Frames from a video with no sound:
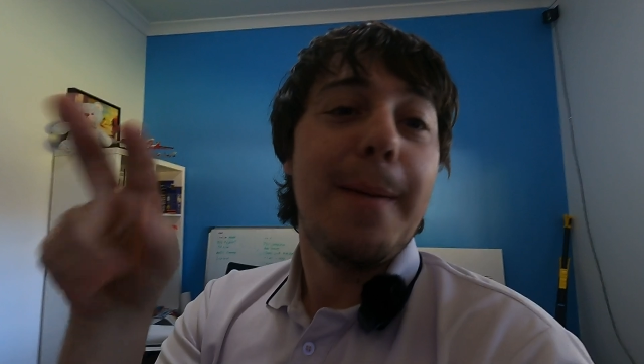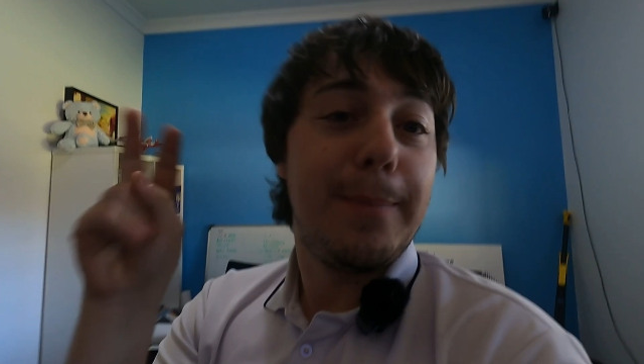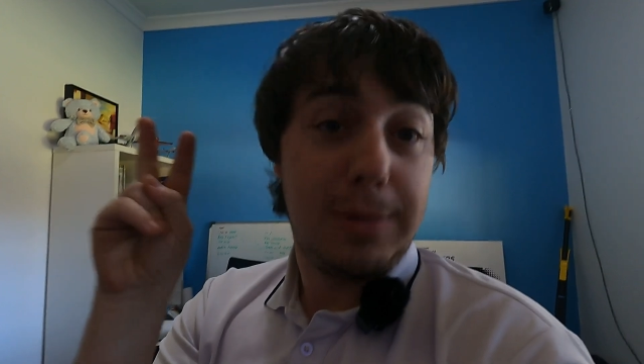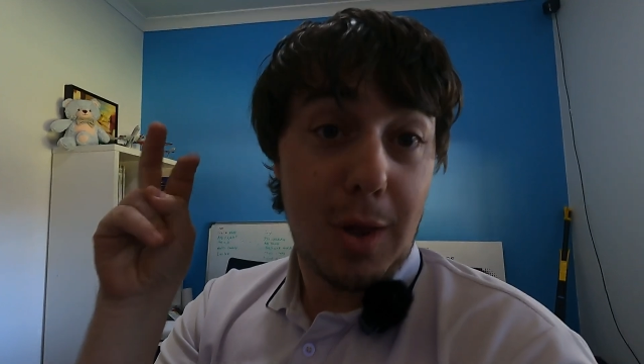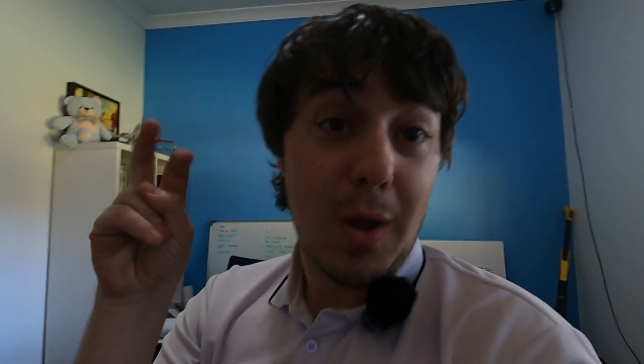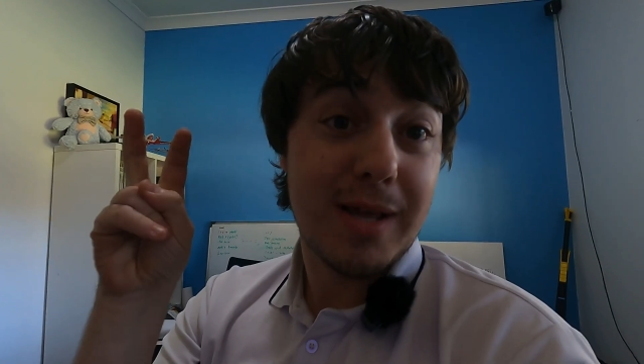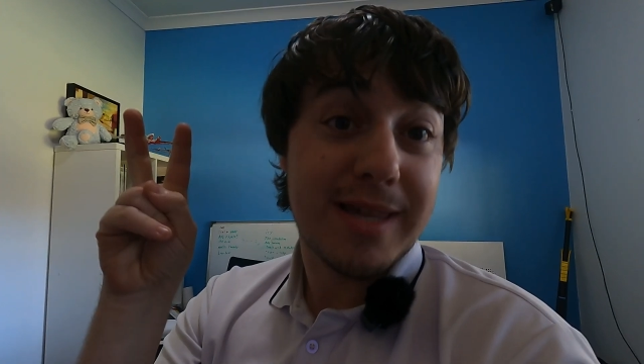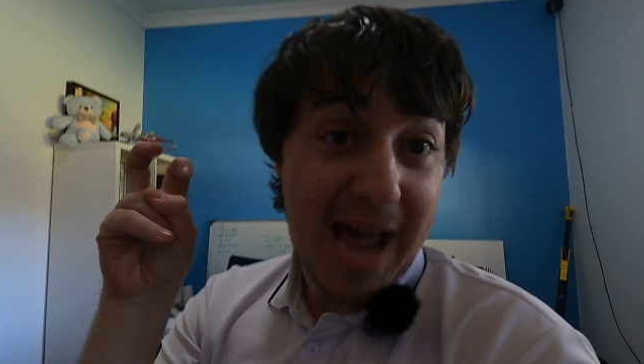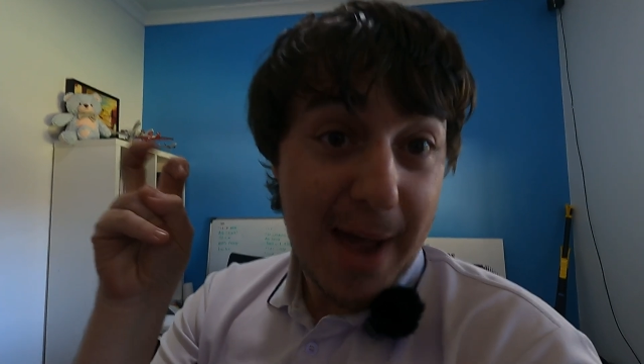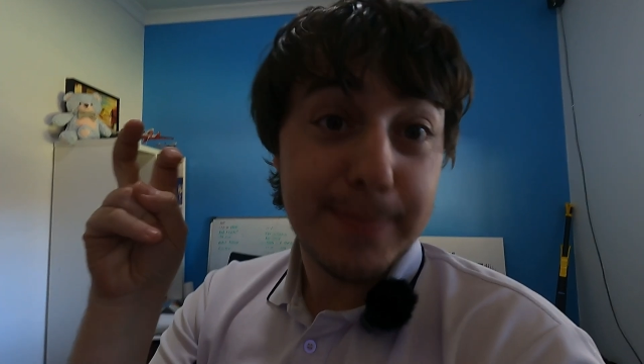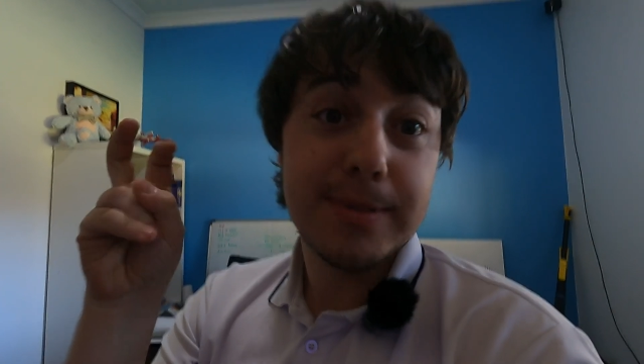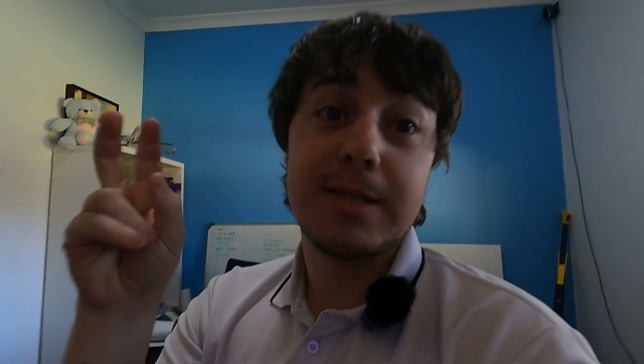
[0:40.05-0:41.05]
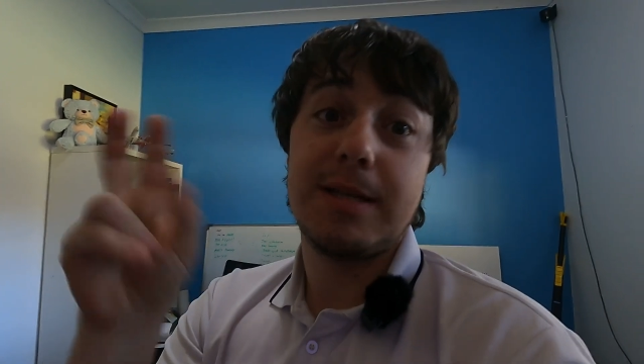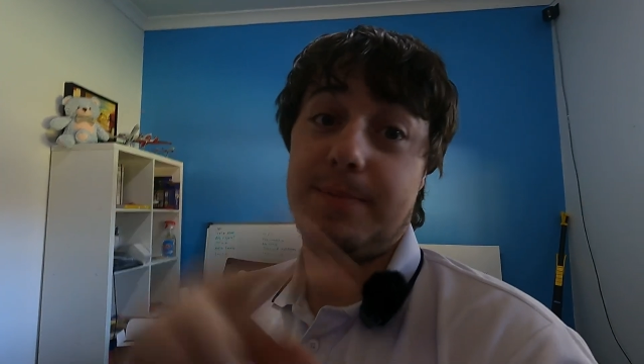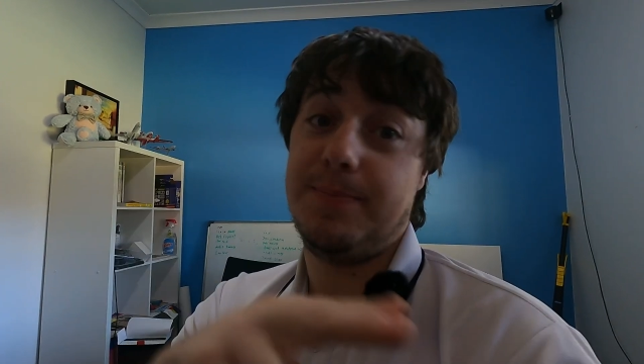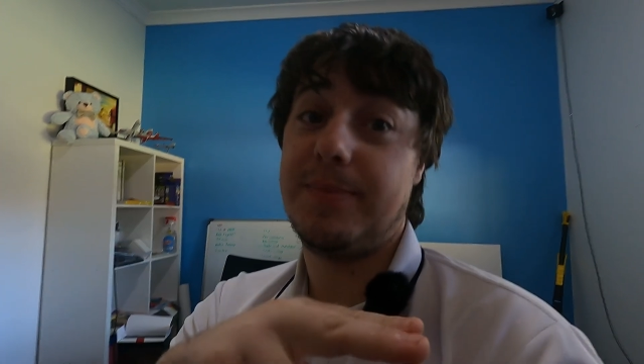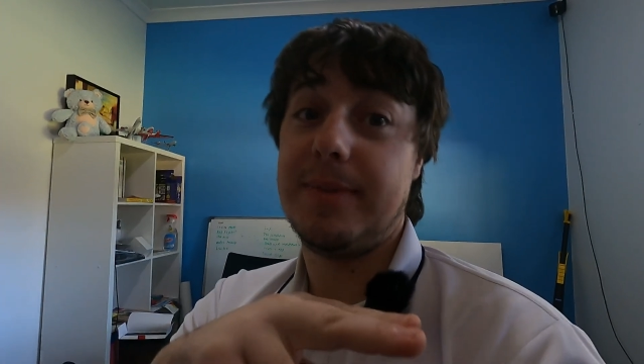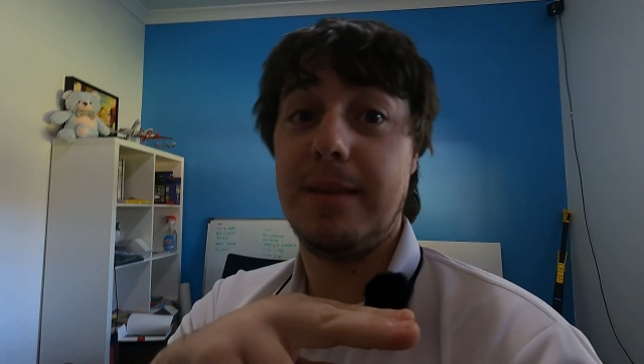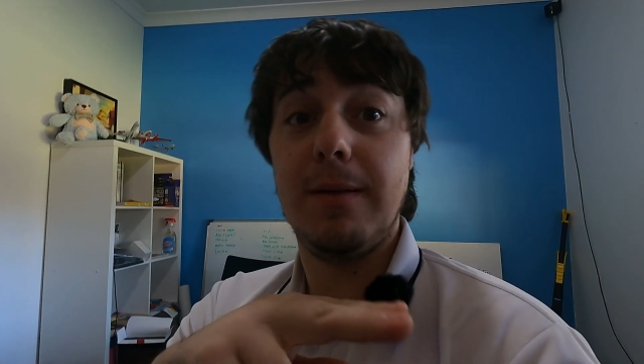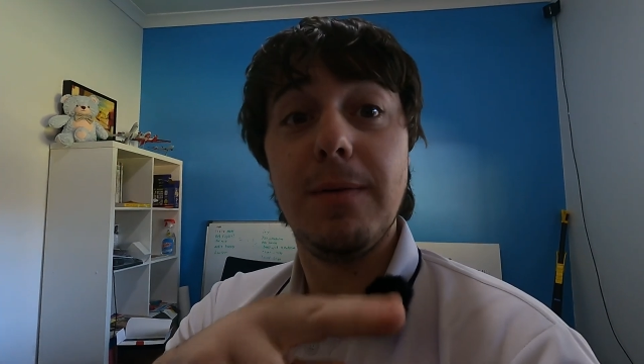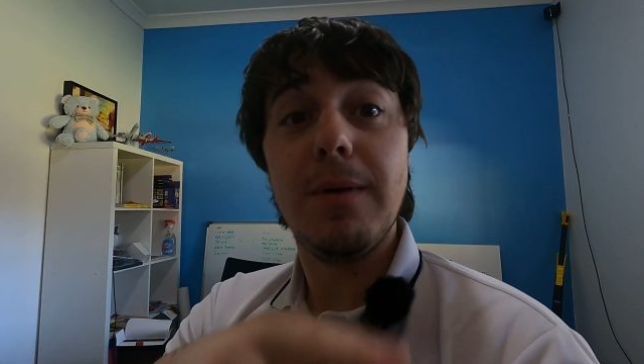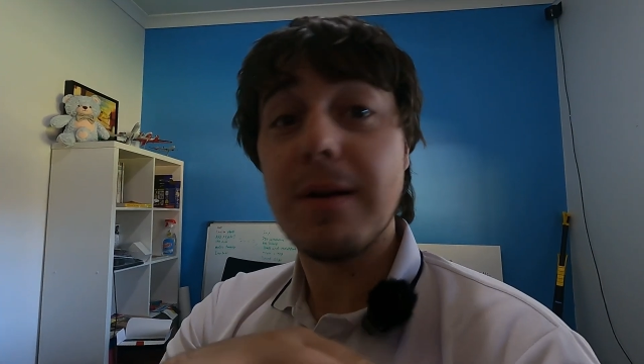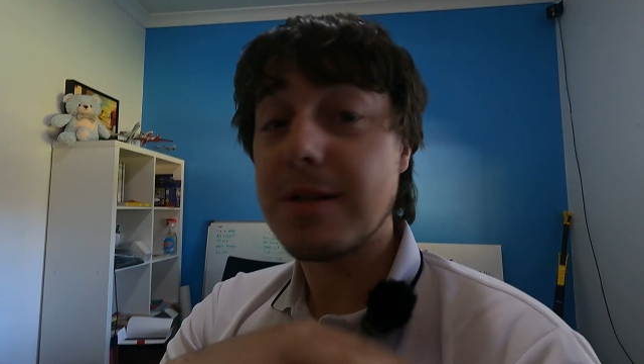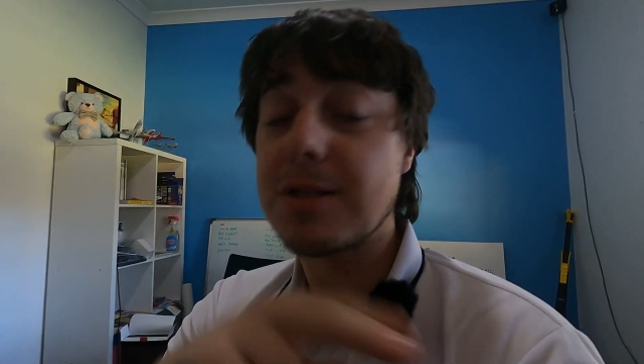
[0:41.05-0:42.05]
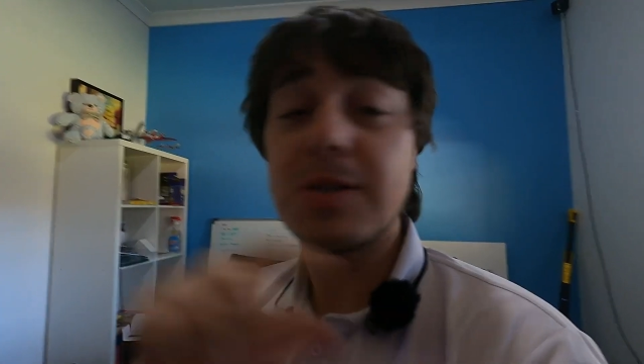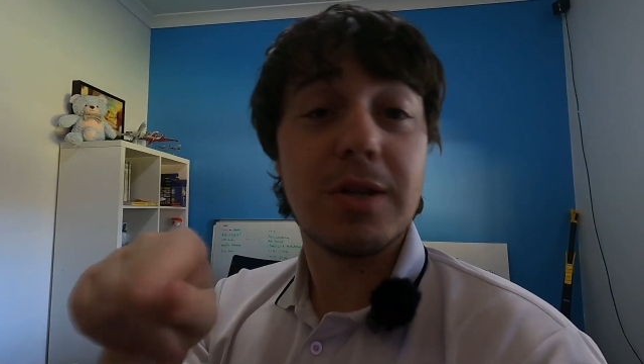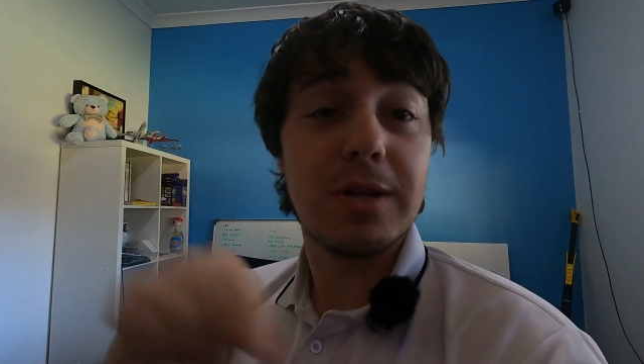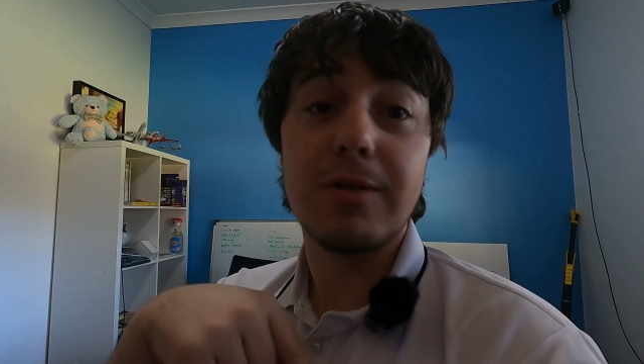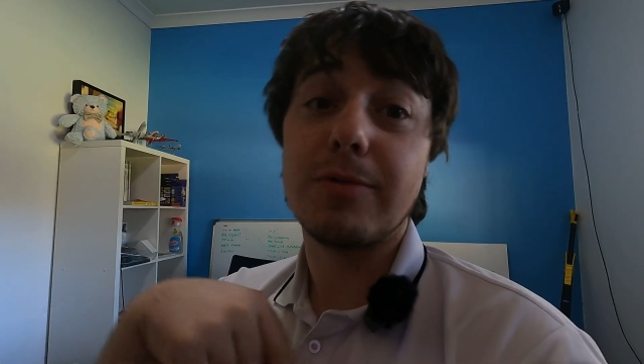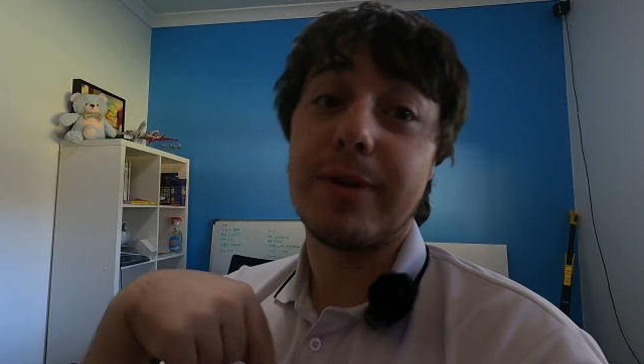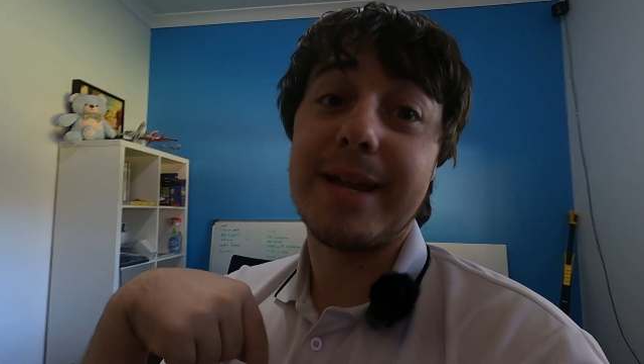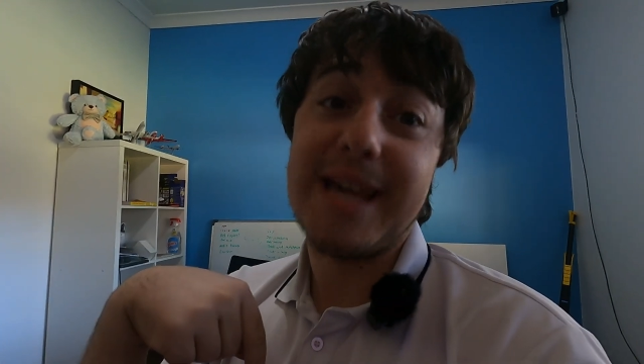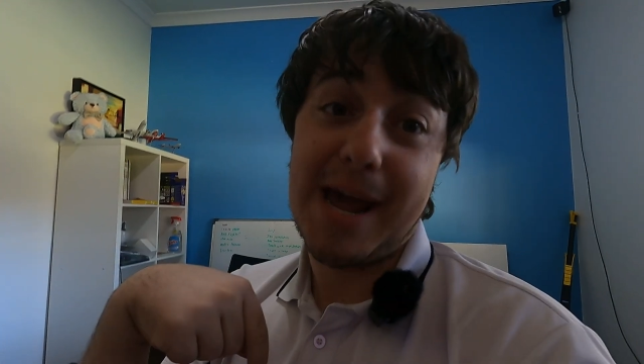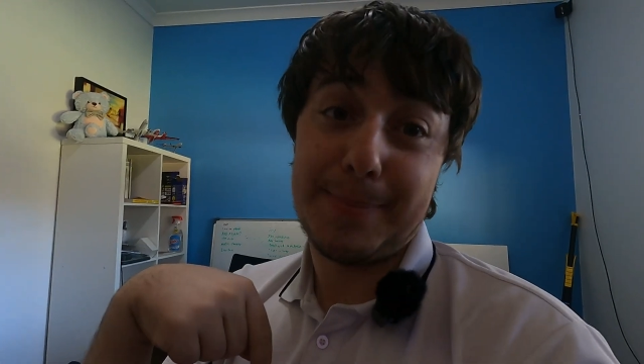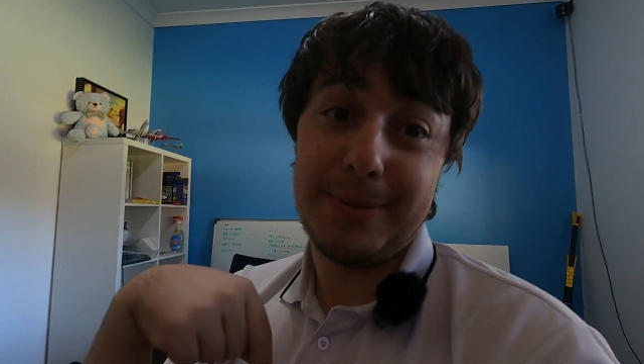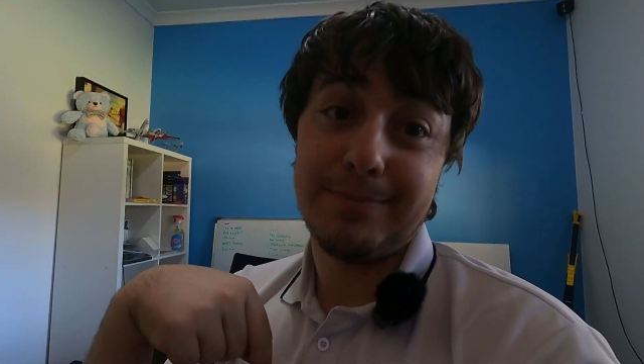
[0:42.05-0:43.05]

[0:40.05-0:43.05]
plot gaps, I'm just do a little recap.